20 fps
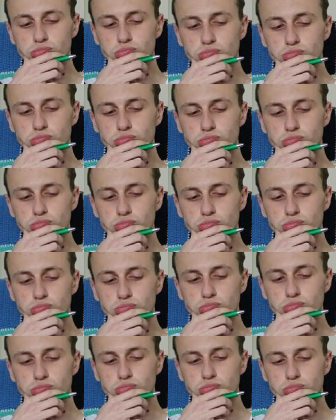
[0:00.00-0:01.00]
And
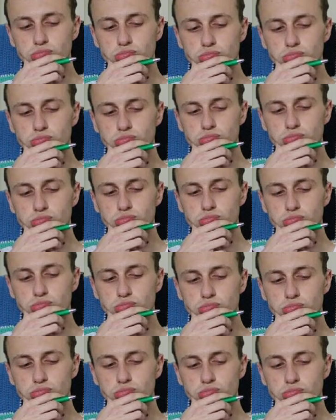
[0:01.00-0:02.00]
adult chickens, I
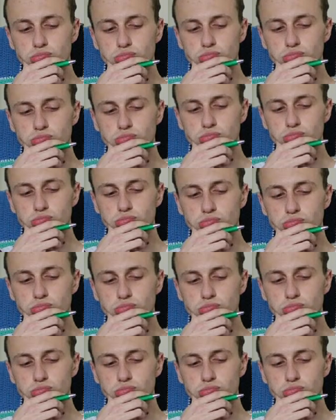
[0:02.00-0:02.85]
said in parentheses.